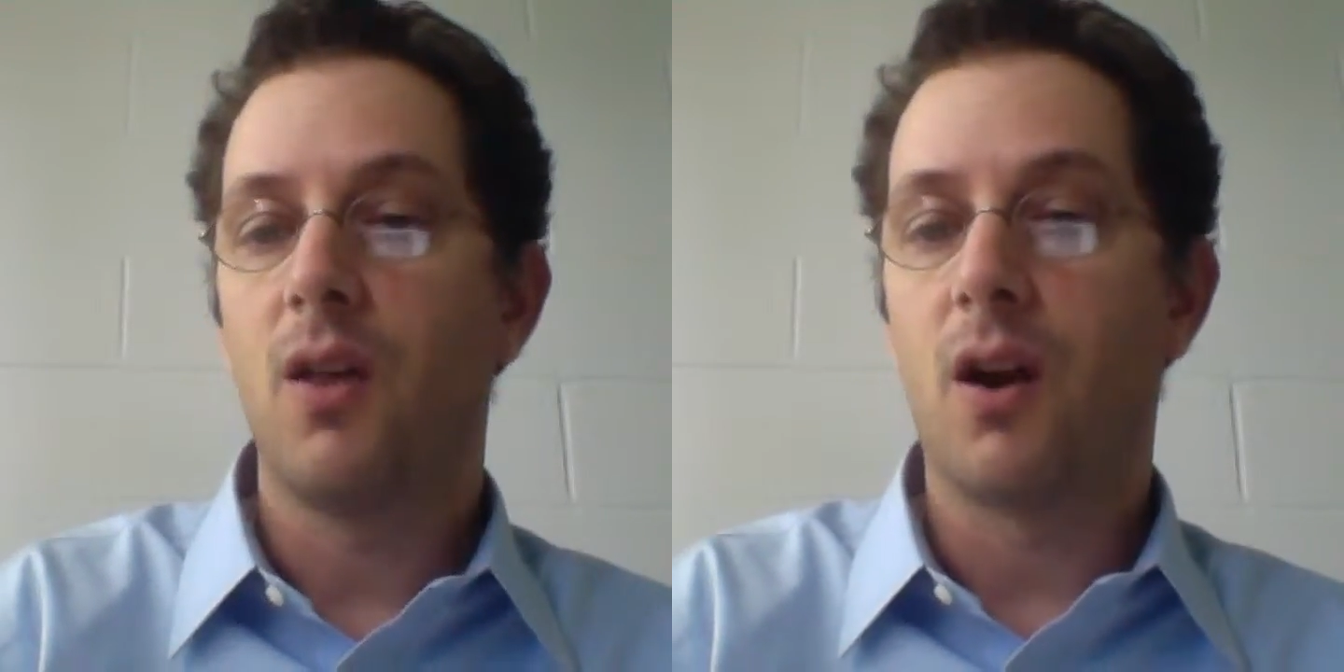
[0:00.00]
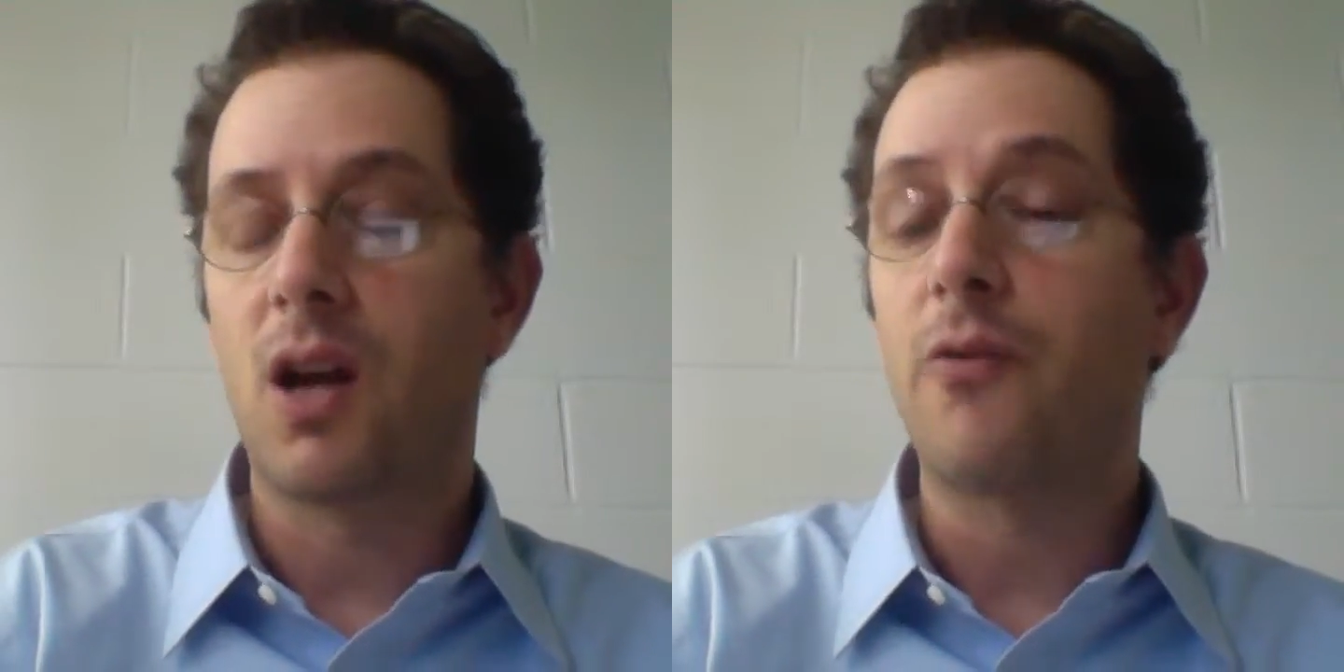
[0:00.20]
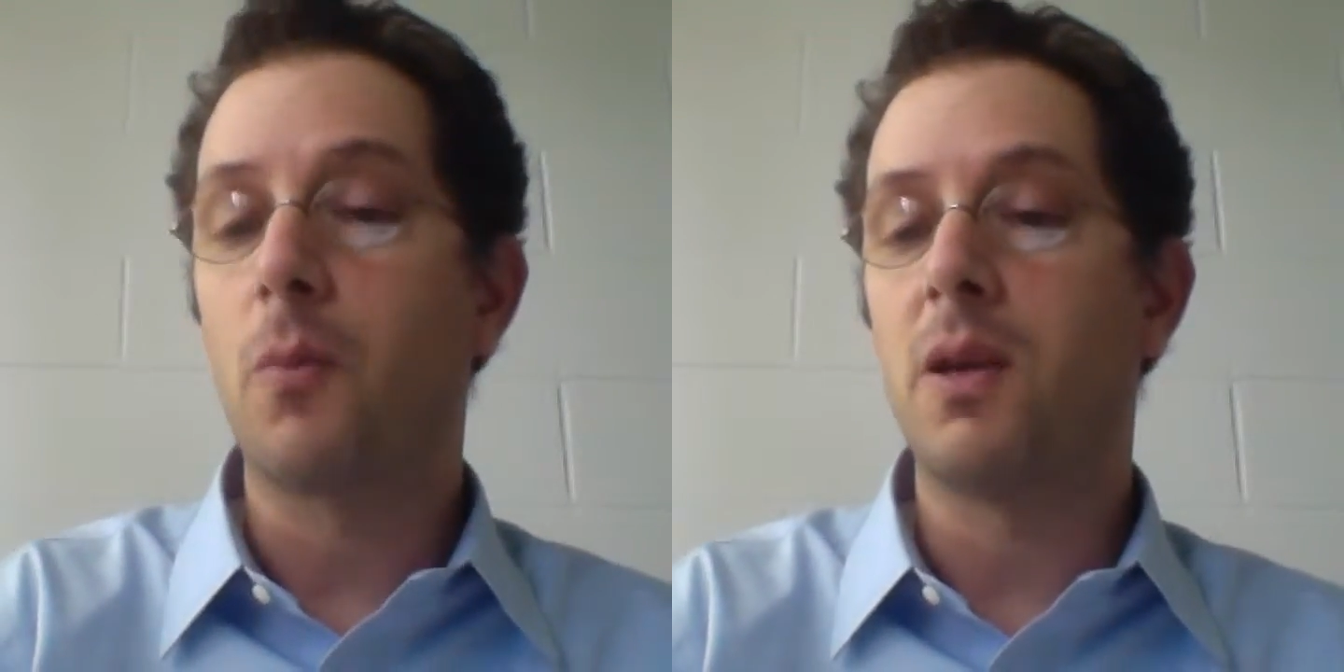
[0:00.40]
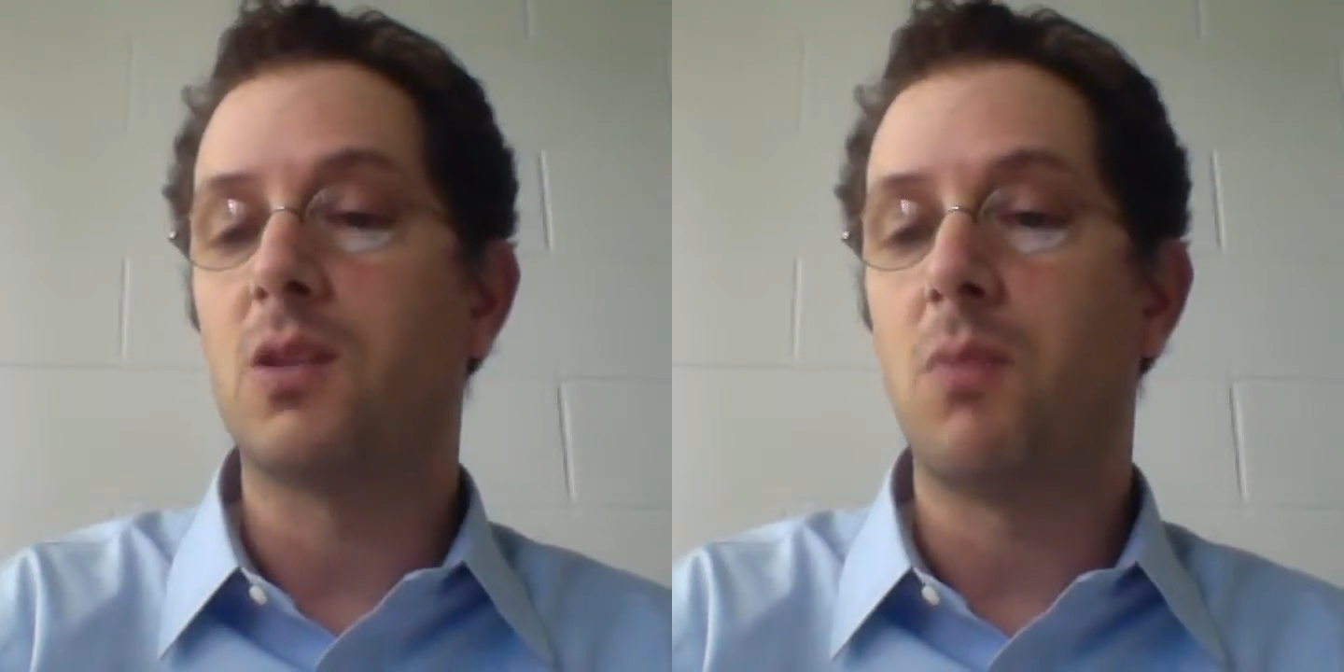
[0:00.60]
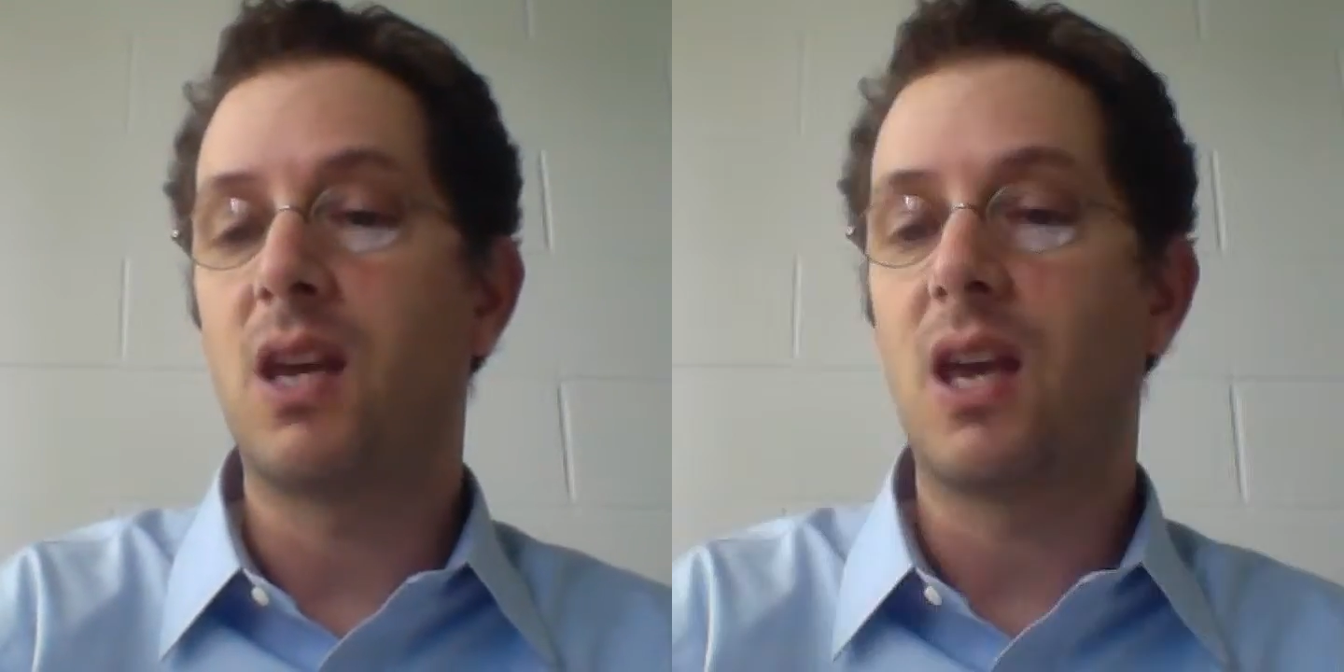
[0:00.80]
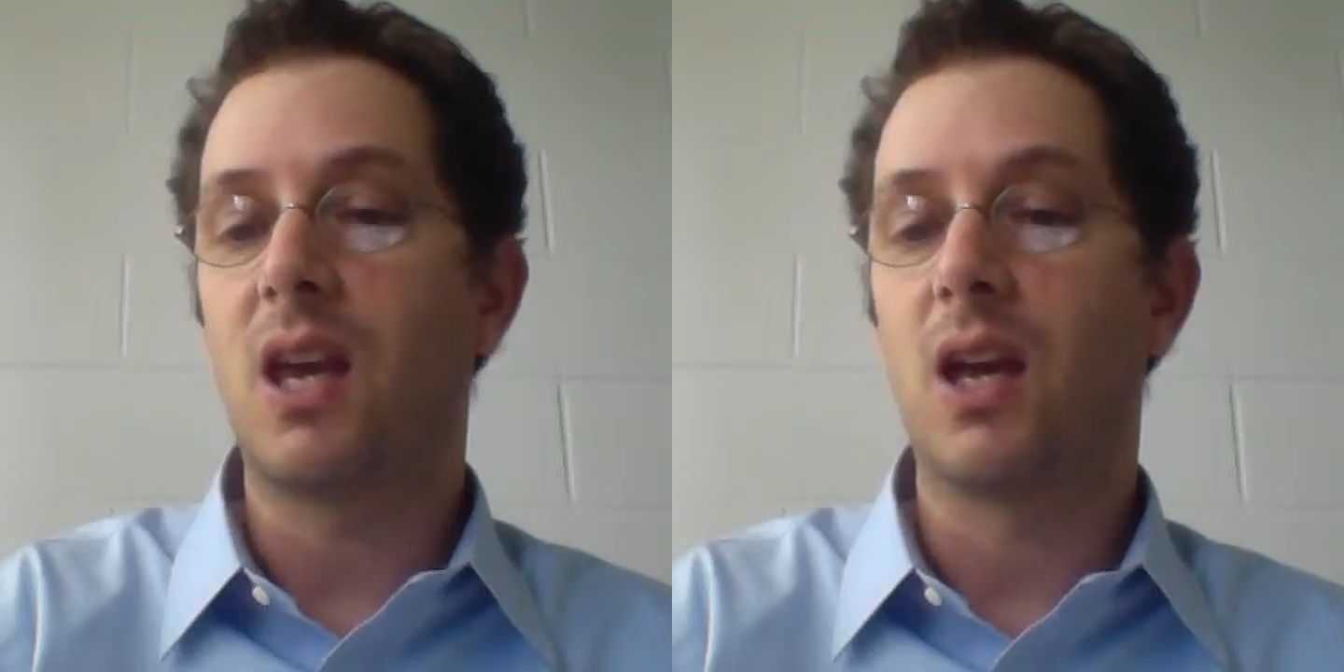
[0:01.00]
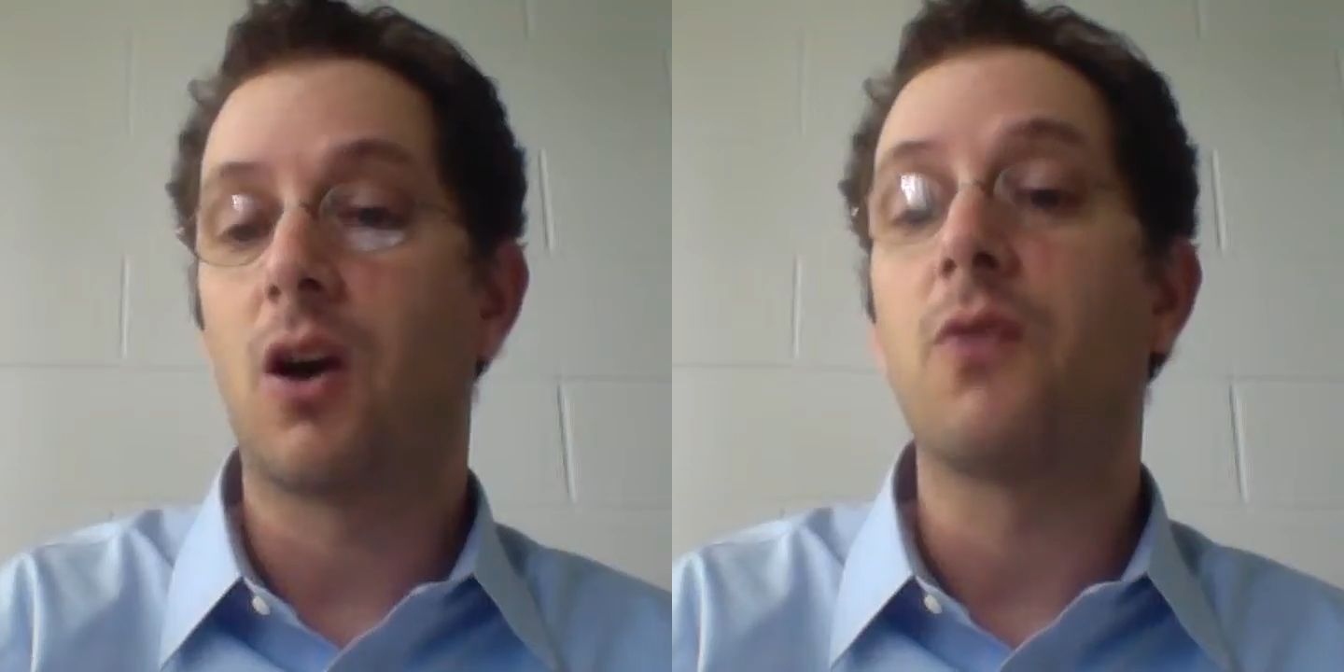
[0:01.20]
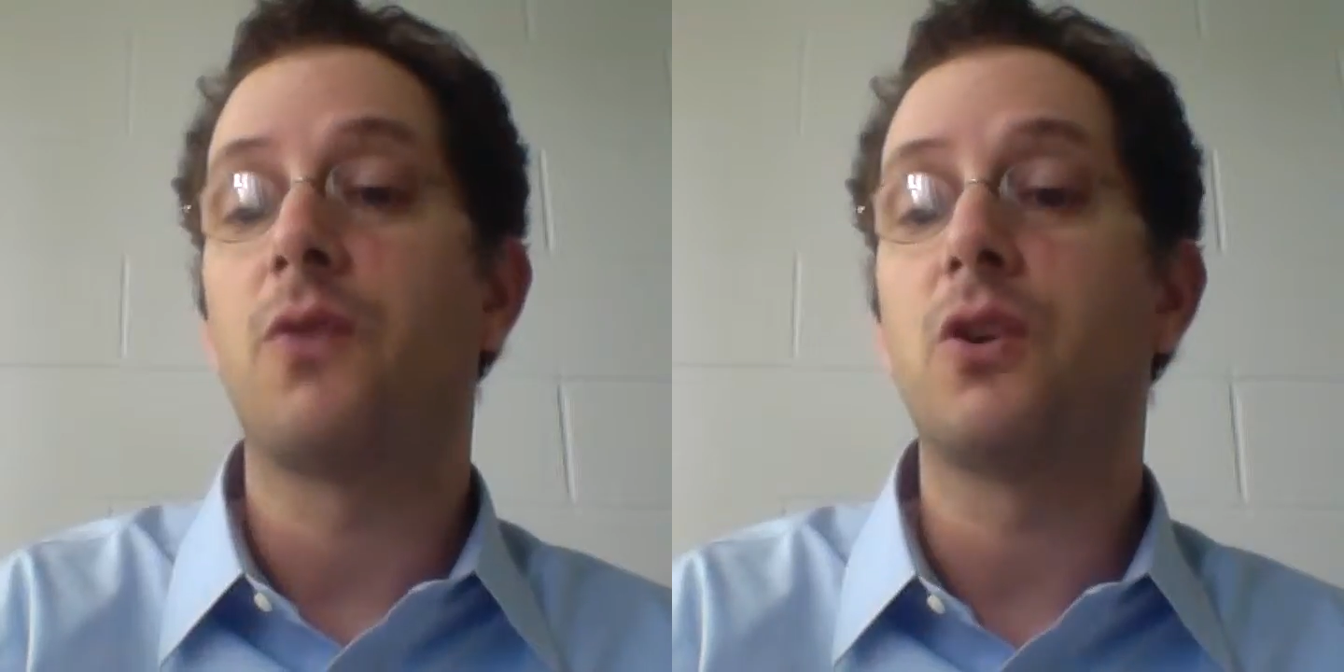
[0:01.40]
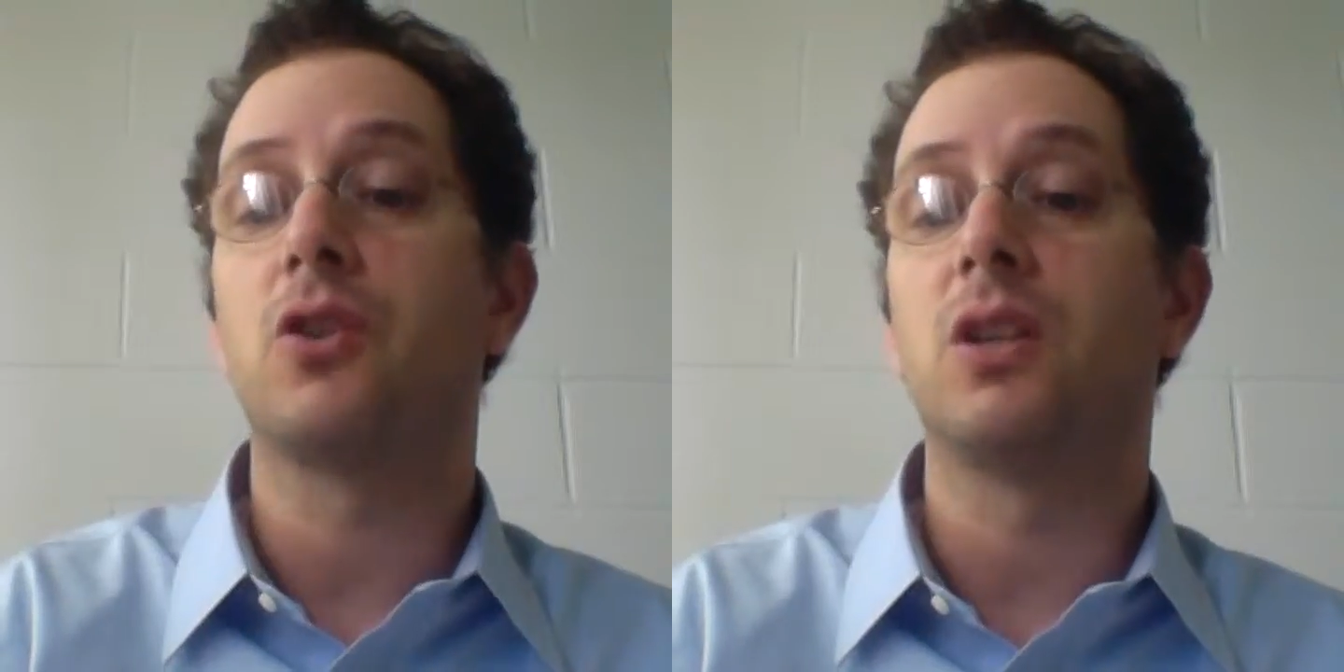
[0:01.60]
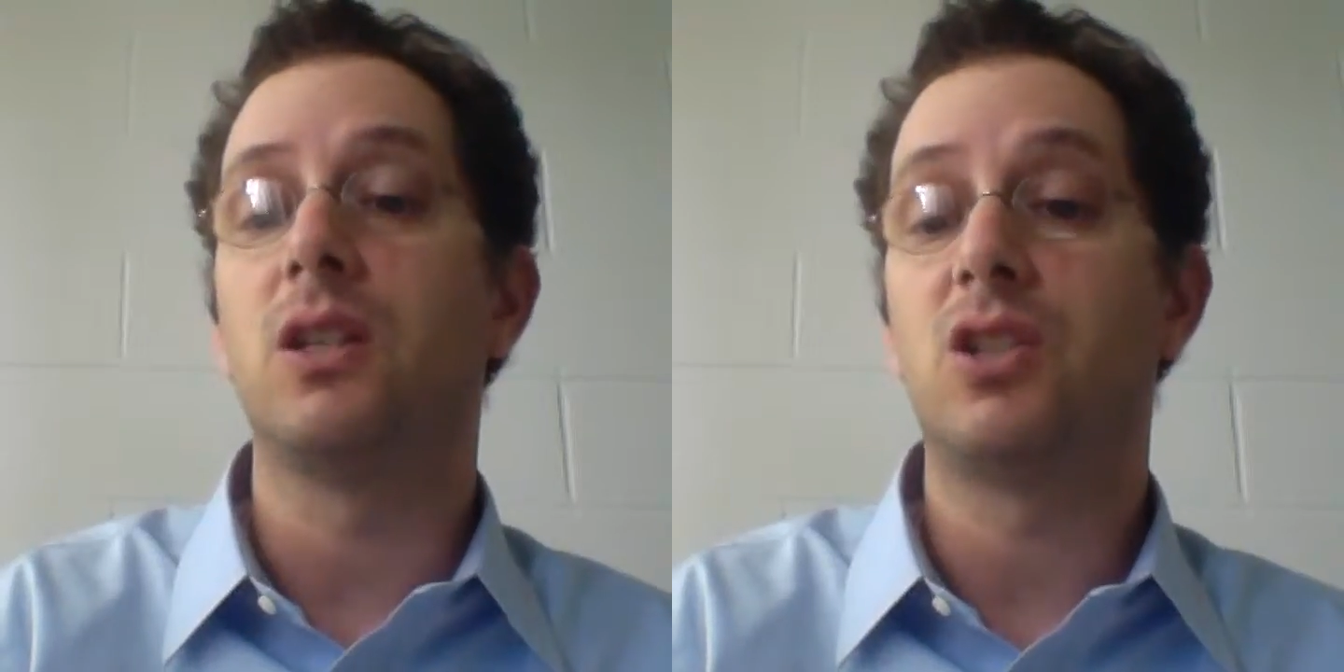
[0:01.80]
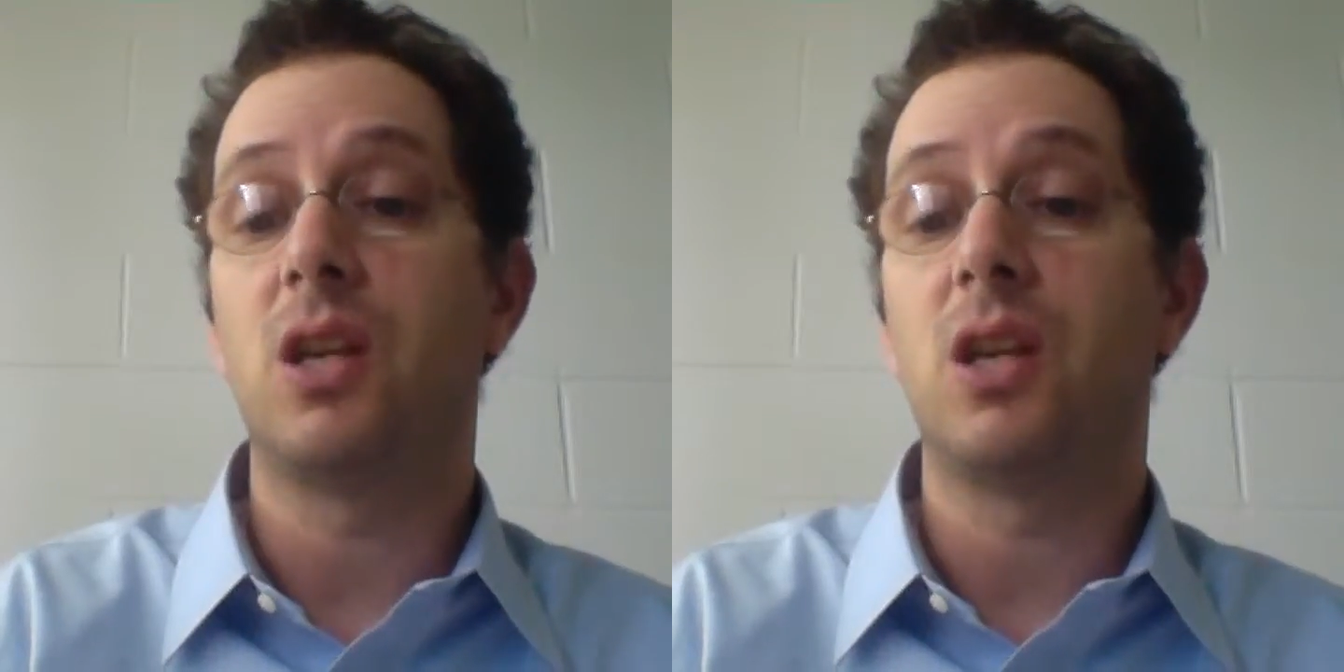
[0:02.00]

our government is making it artificially